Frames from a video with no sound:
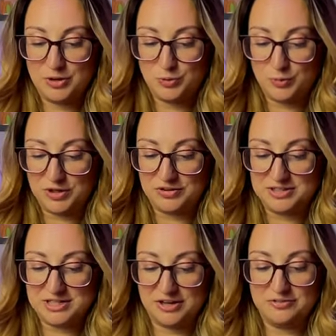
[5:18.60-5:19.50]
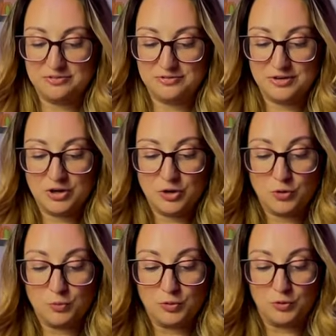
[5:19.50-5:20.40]
Wigglytuff,
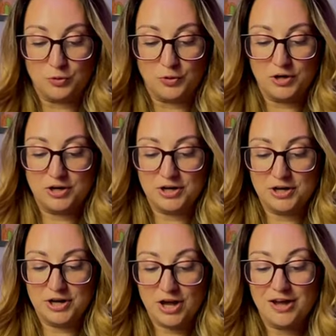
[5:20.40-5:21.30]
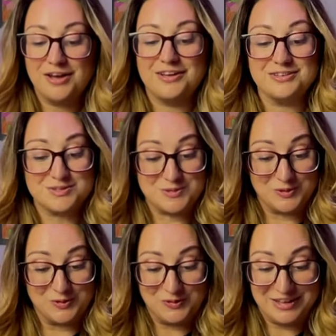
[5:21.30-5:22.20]
Grelor,
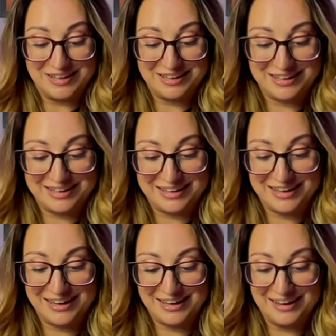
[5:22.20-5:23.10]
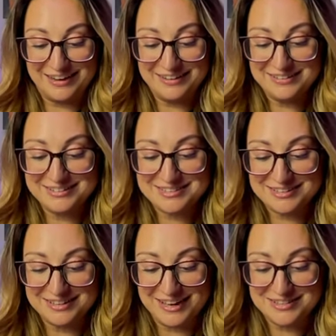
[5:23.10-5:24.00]
Slow King EX,
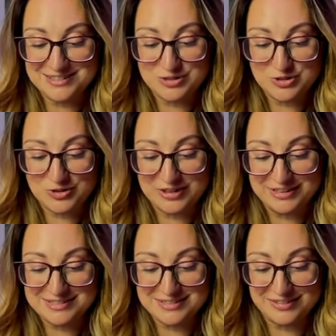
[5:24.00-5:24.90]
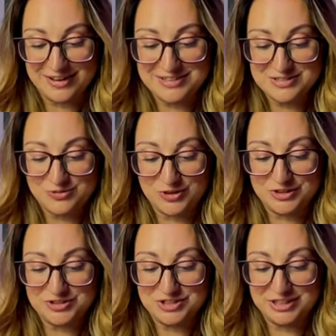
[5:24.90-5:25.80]
and that's the terrestrialized
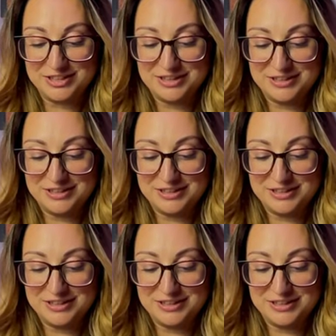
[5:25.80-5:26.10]
version.